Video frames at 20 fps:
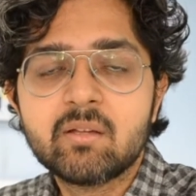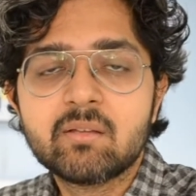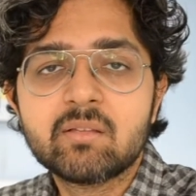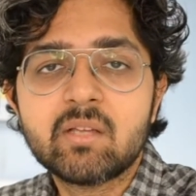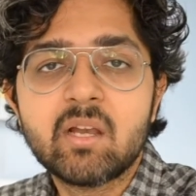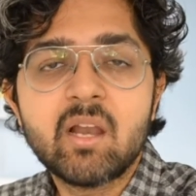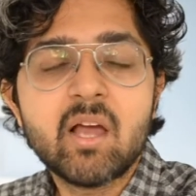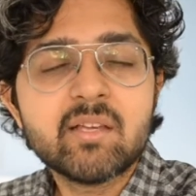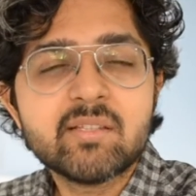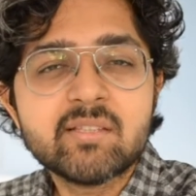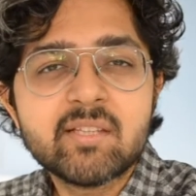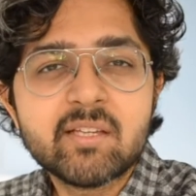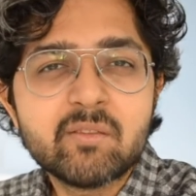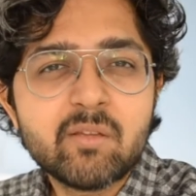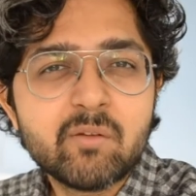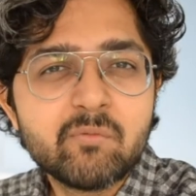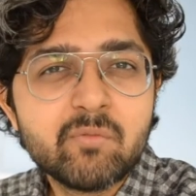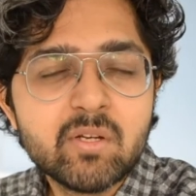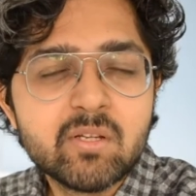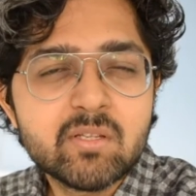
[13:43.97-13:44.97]
The last thing
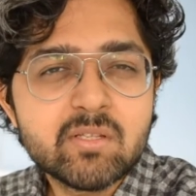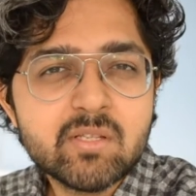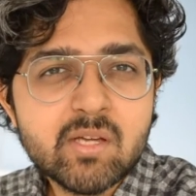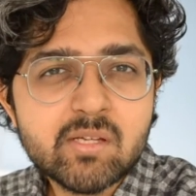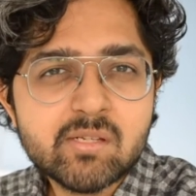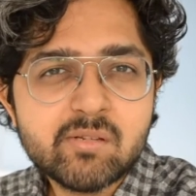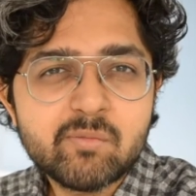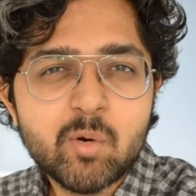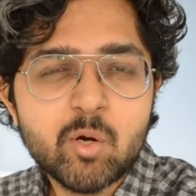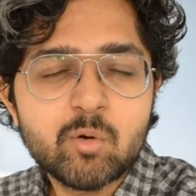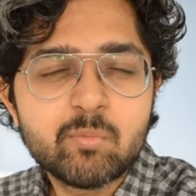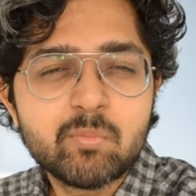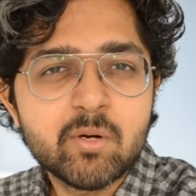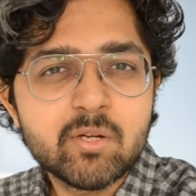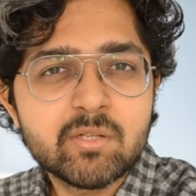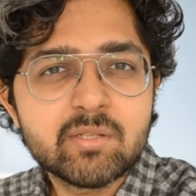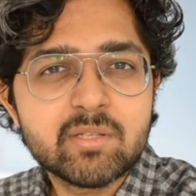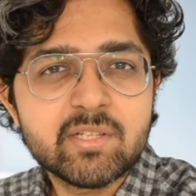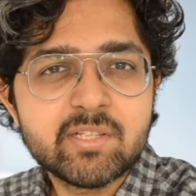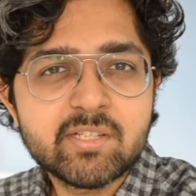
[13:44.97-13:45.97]
that we discussed about
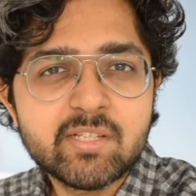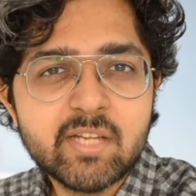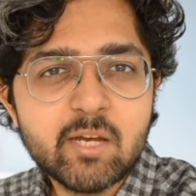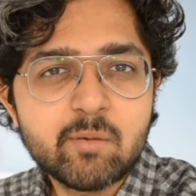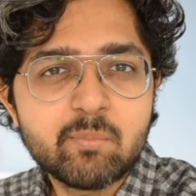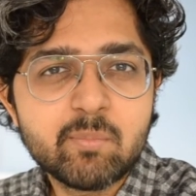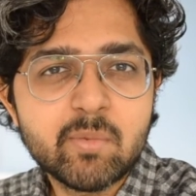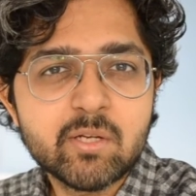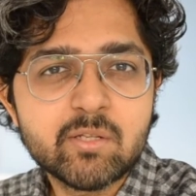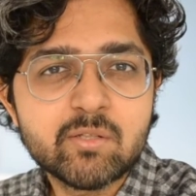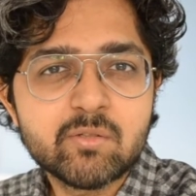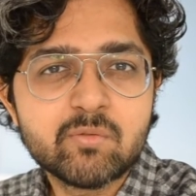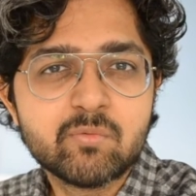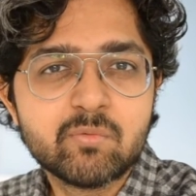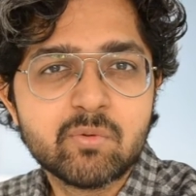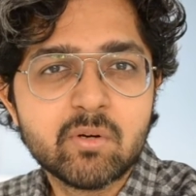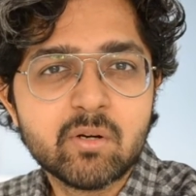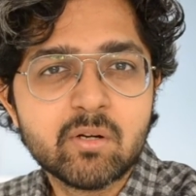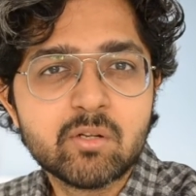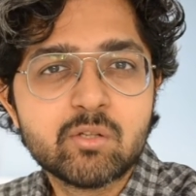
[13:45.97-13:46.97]
personal statements
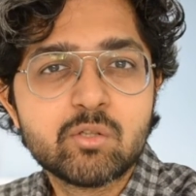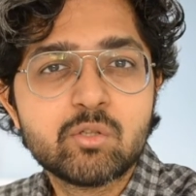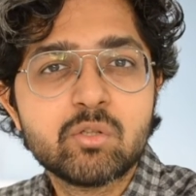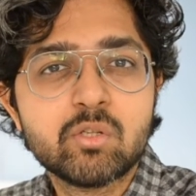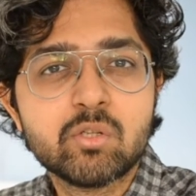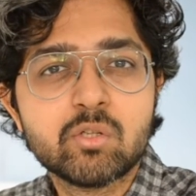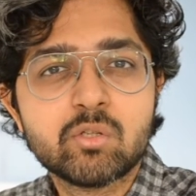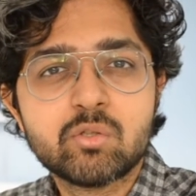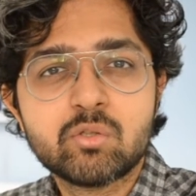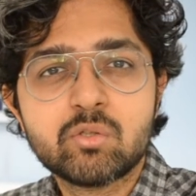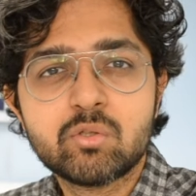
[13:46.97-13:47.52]
were the